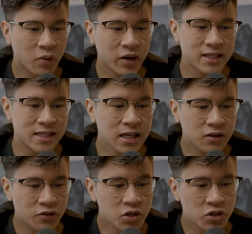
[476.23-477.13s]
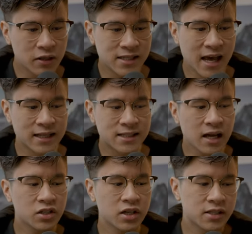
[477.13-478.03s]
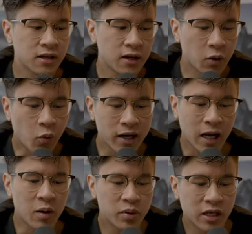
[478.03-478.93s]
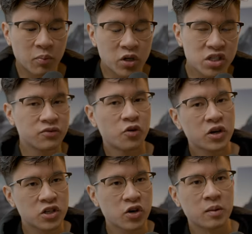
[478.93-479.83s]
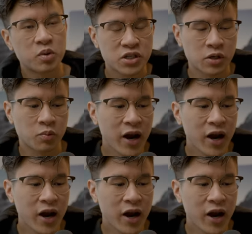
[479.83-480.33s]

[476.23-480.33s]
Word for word: we're gonna see in the future is that it's not just one company pushing forward and trying to push their